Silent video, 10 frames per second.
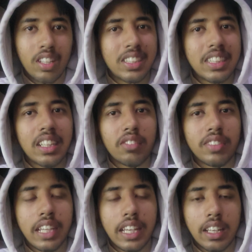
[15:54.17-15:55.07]
Instead of
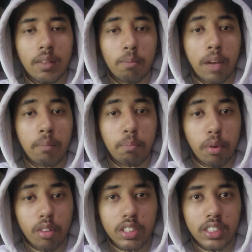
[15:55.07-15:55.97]
saying, my
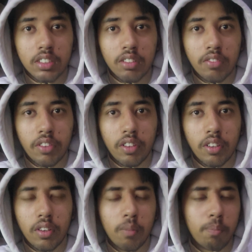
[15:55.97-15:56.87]
boss is
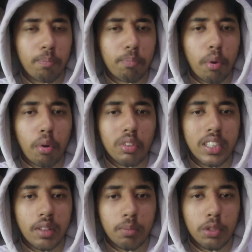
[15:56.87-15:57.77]
unfair, pause
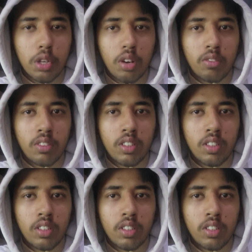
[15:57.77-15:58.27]
and observe.